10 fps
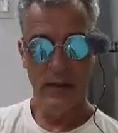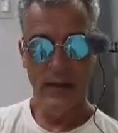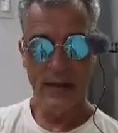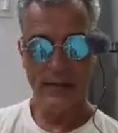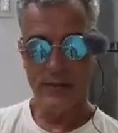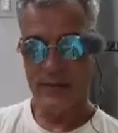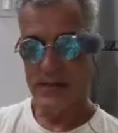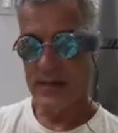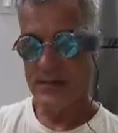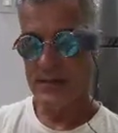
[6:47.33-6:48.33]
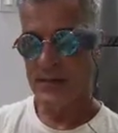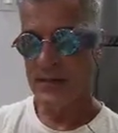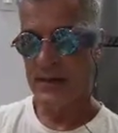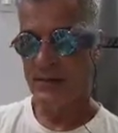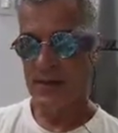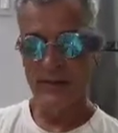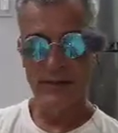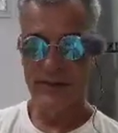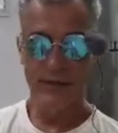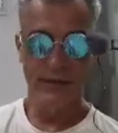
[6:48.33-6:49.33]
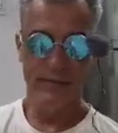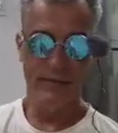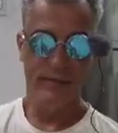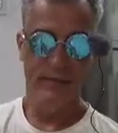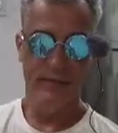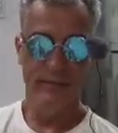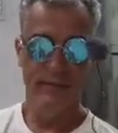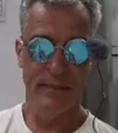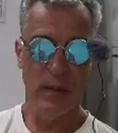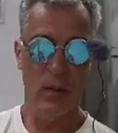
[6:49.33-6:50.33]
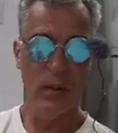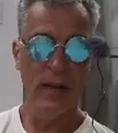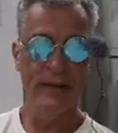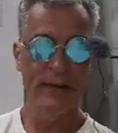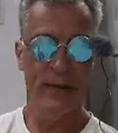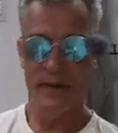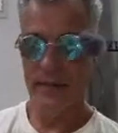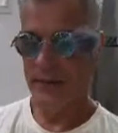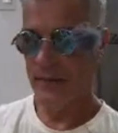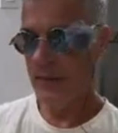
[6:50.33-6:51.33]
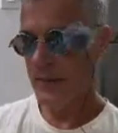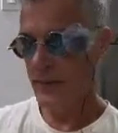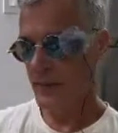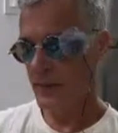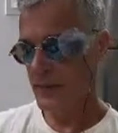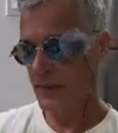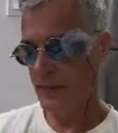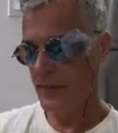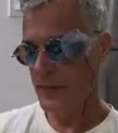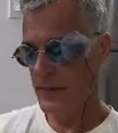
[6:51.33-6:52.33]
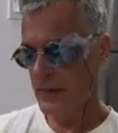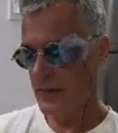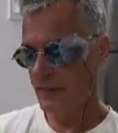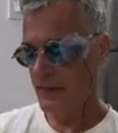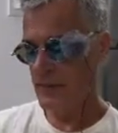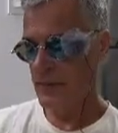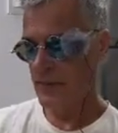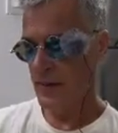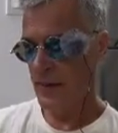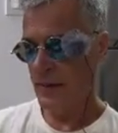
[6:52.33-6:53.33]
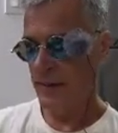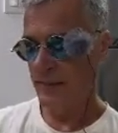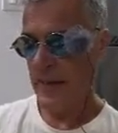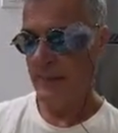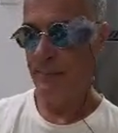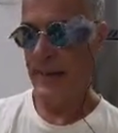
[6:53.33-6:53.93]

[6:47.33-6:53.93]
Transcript: exercises that I've done for my whole life, to keep this at